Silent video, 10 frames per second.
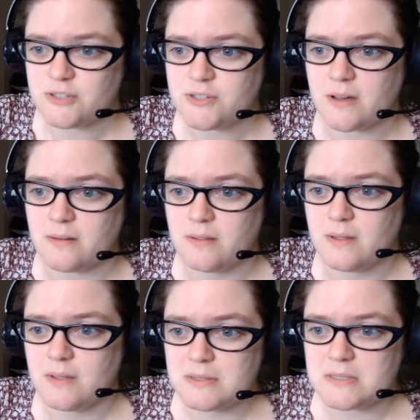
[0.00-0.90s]
adult.
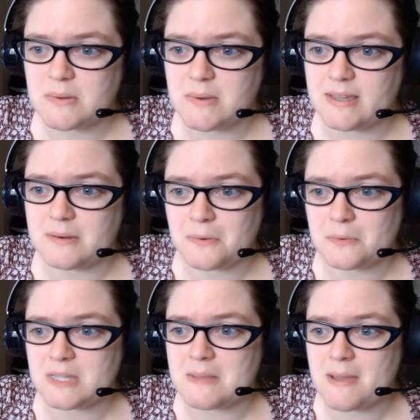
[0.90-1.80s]
So I can
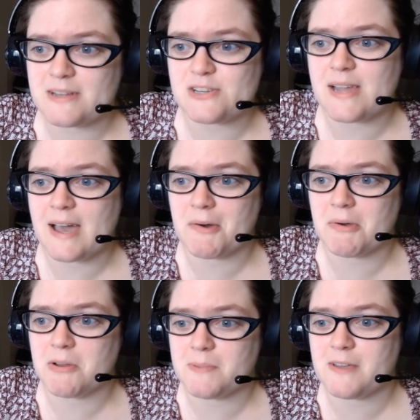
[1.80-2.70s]
only imagine how it
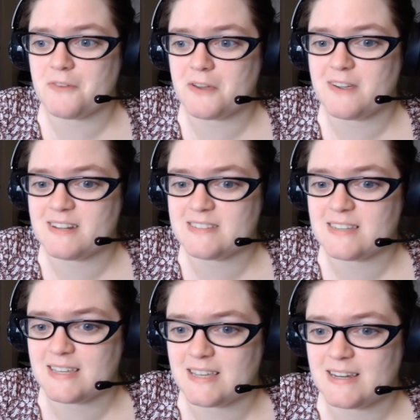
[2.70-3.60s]
would be if I read as
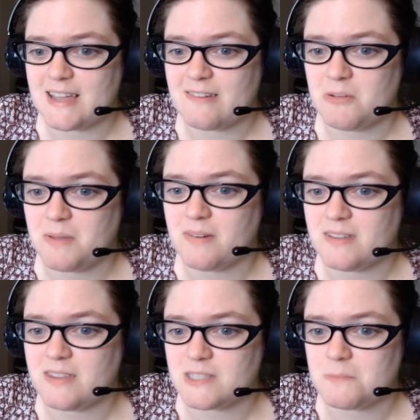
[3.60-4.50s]
a kid. I would be one
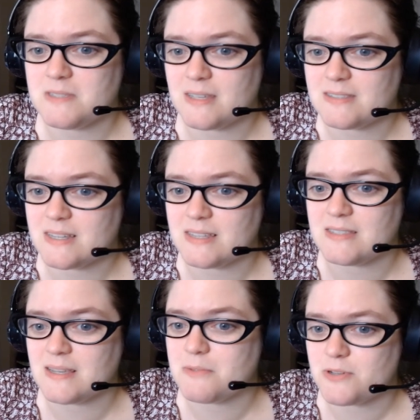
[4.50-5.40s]
of those obsessed kids,
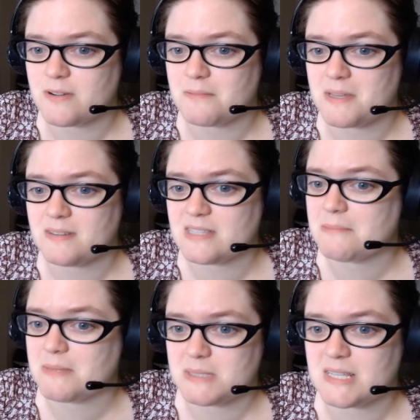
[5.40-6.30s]
I'm sure, because
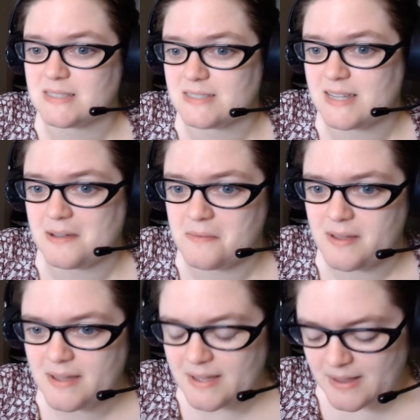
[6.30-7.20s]
I'm obsessed
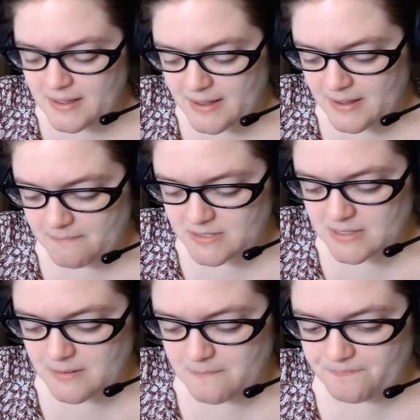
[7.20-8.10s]
now.
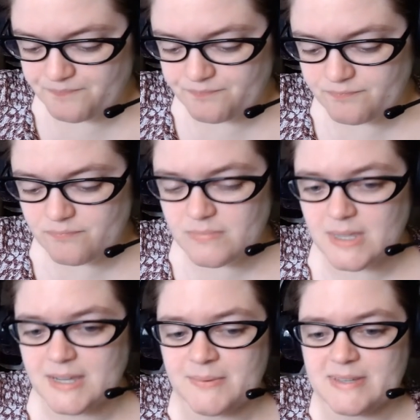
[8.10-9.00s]
So
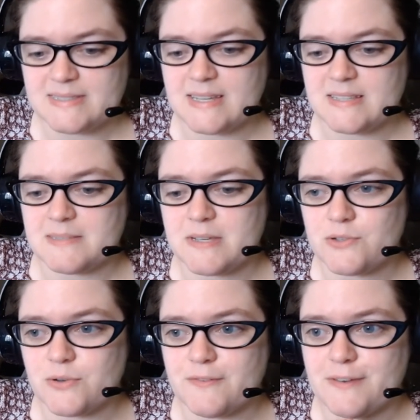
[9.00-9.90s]
anyways, that's my
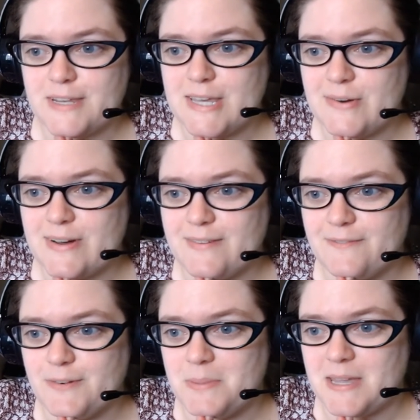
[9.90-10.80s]
short video
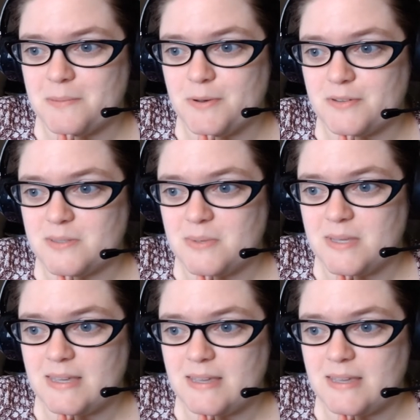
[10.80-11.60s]
for Banned Books Week.